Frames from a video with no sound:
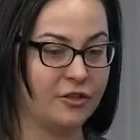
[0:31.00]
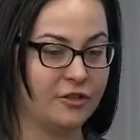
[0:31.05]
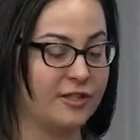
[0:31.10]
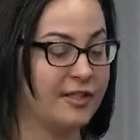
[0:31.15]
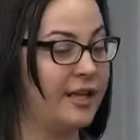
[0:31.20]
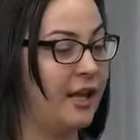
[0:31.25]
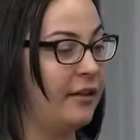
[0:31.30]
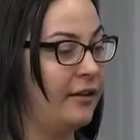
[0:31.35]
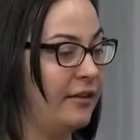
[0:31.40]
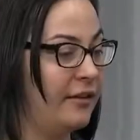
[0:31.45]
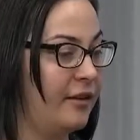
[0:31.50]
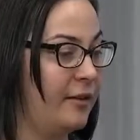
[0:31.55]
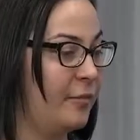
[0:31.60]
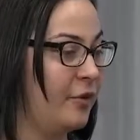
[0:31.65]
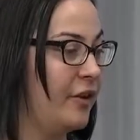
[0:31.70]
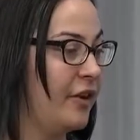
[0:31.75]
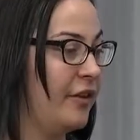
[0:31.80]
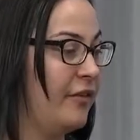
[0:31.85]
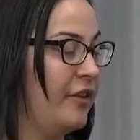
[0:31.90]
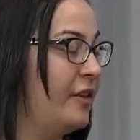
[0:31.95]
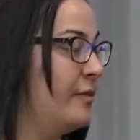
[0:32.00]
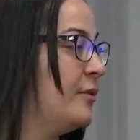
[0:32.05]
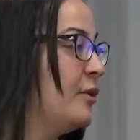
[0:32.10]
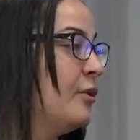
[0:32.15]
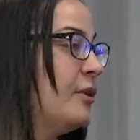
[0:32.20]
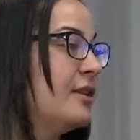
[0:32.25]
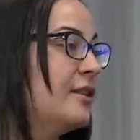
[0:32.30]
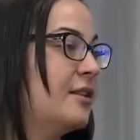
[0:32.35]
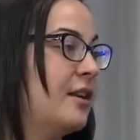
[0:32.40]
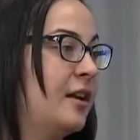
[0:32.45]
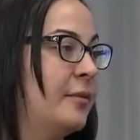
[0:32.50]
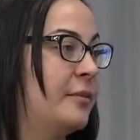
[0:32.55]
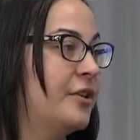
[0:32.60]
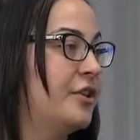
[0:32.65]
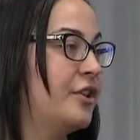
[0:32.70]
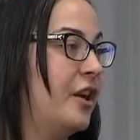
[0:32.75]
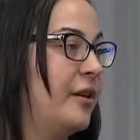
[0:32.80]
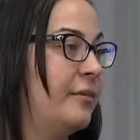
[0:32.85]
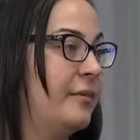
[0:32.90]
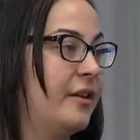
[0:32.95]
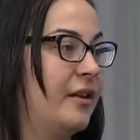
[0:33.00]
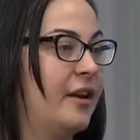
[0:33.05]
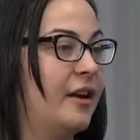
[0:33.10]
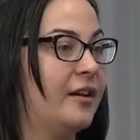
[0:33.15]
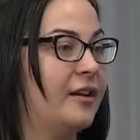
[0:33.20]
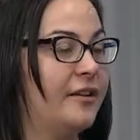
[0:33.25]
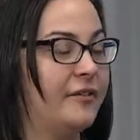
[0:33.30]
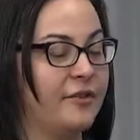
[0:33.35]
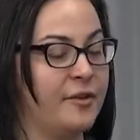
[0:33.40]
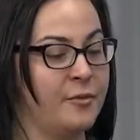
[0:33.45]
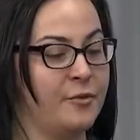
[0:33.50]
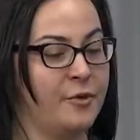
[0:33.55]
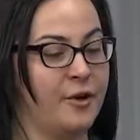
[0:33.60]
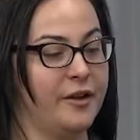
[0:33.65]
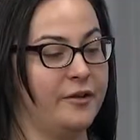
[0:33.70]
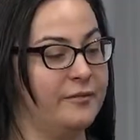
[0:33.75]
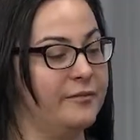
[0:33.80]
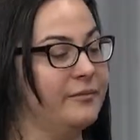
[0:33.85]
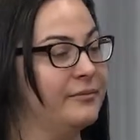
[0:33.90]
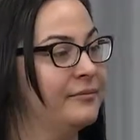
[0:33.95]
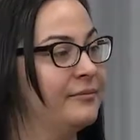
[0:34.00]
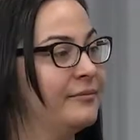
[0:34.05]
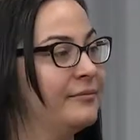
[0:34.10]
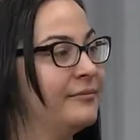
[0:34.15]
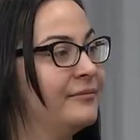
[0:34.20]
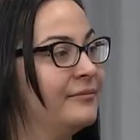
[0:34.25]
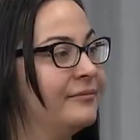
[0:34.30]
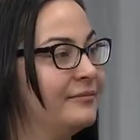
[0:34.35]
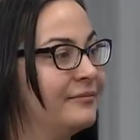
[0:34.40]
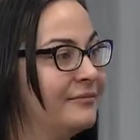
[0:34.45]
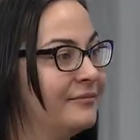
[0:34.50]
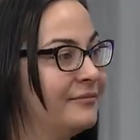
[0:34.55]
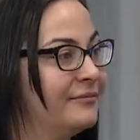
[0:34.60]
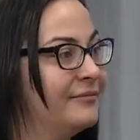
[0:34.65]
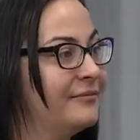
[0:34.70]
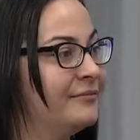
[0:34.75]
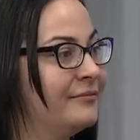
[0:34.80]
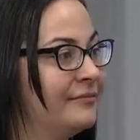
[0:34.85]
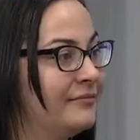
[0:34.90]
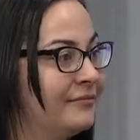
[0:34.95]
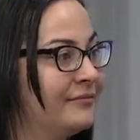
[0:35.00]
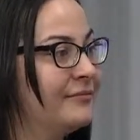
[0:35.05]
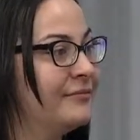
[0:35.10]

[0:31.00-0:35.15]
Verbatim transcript: selling them or giving them to a consignment shop that mm -hmm. I'd give them away. And you had quite a